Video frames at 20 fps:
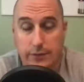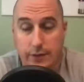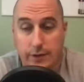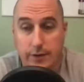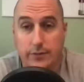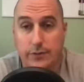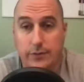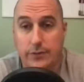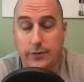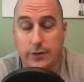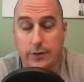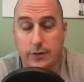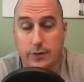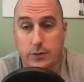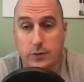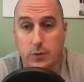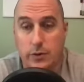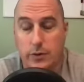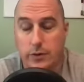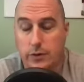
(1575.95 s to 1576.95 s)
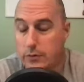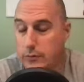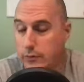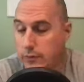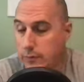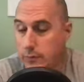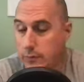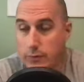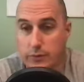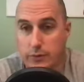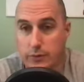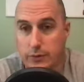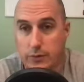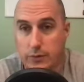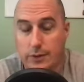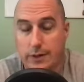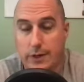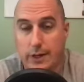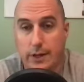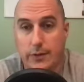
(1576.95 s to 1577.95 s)
None of us here are lawyers, and we're
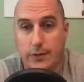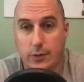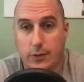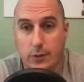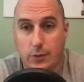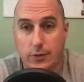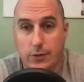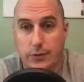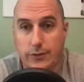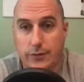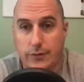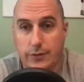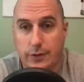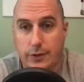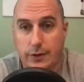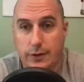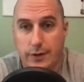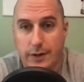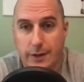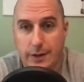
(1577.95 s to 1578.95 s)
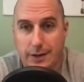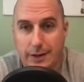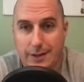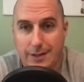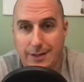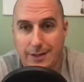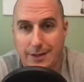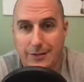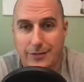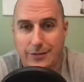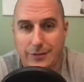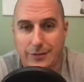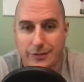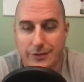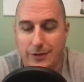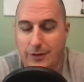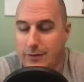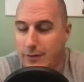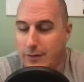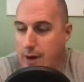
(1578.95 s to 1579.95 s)
certainly not the lawyers of our listeners
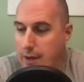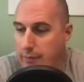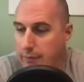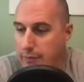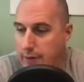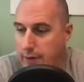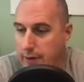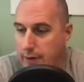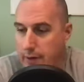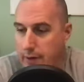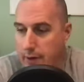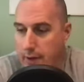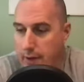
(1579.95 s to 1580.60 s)
that are out there.